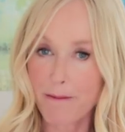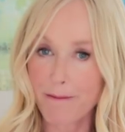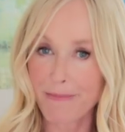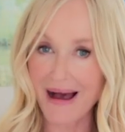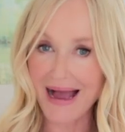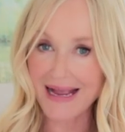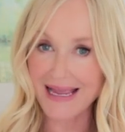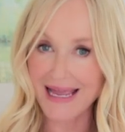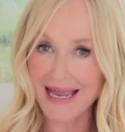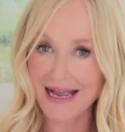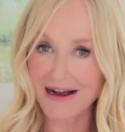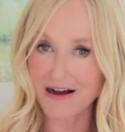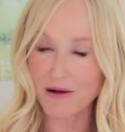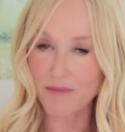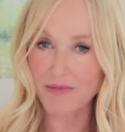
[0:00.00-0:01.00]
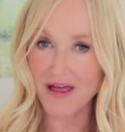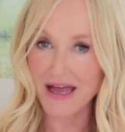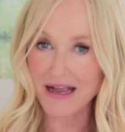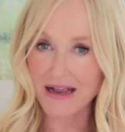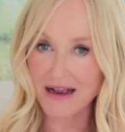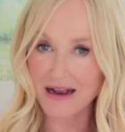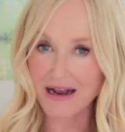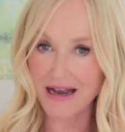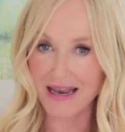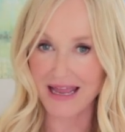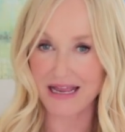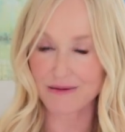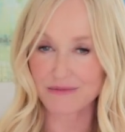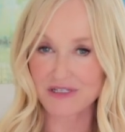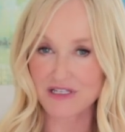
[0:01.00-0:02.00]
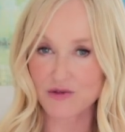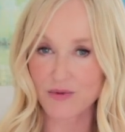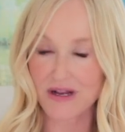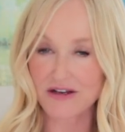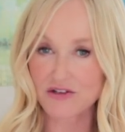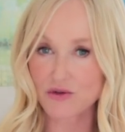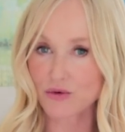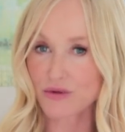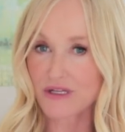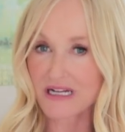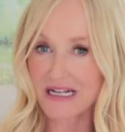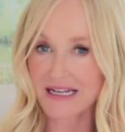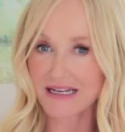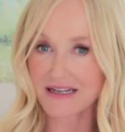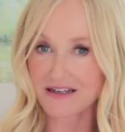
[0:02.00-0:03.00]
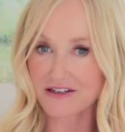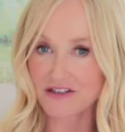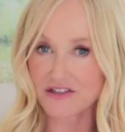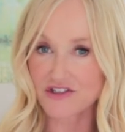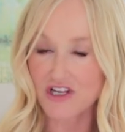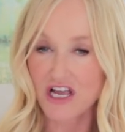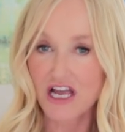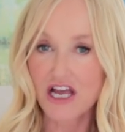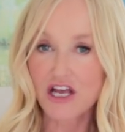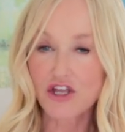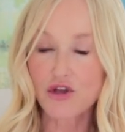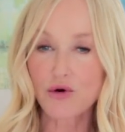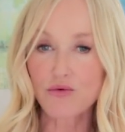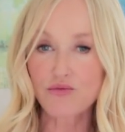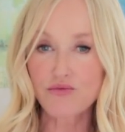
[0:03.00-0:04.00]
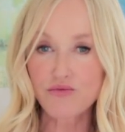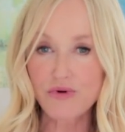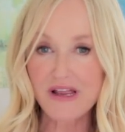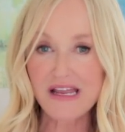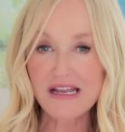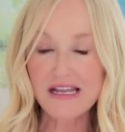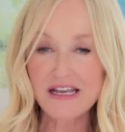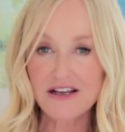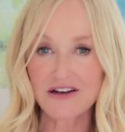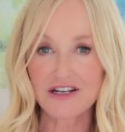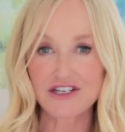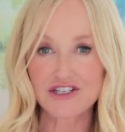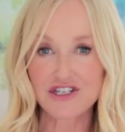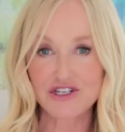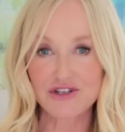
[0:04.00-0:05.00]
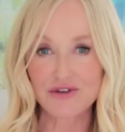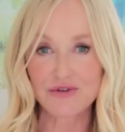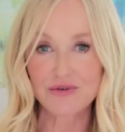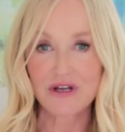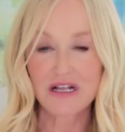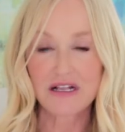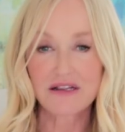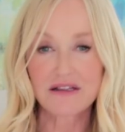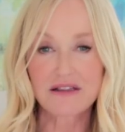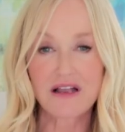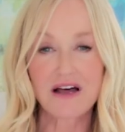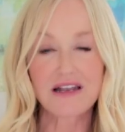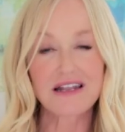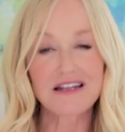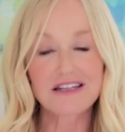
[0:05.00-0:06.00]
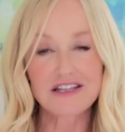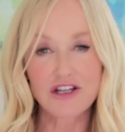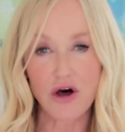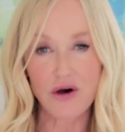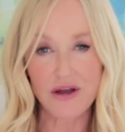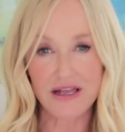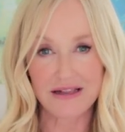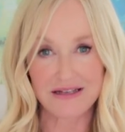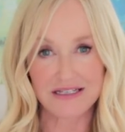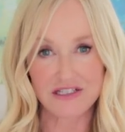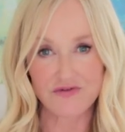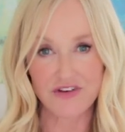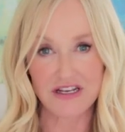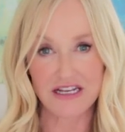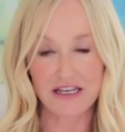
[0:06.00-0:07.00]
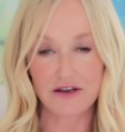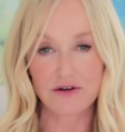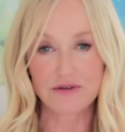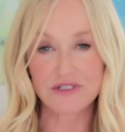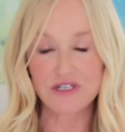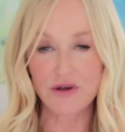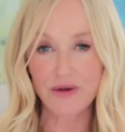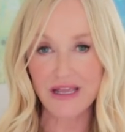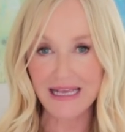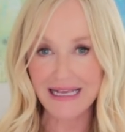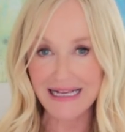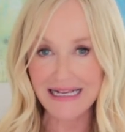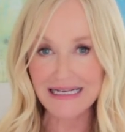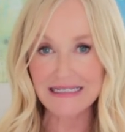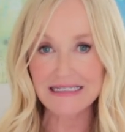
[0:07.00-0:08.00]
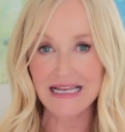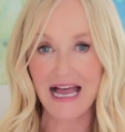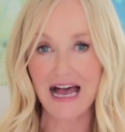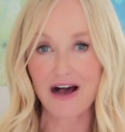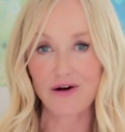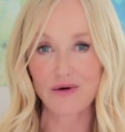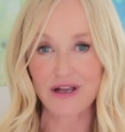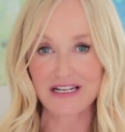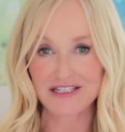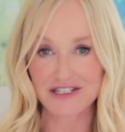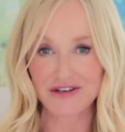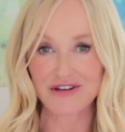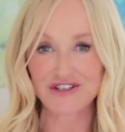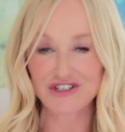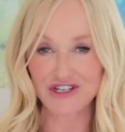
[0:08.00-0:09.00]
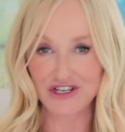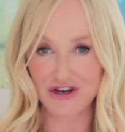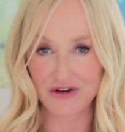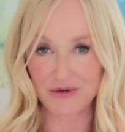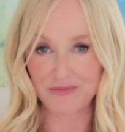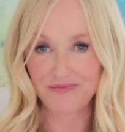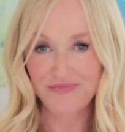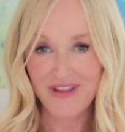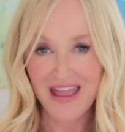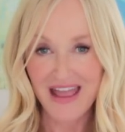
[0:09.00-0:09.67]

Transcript: backing up their claims as well as all the clinicals, you're really going to learn a lot in this video. So here's how it's going to go.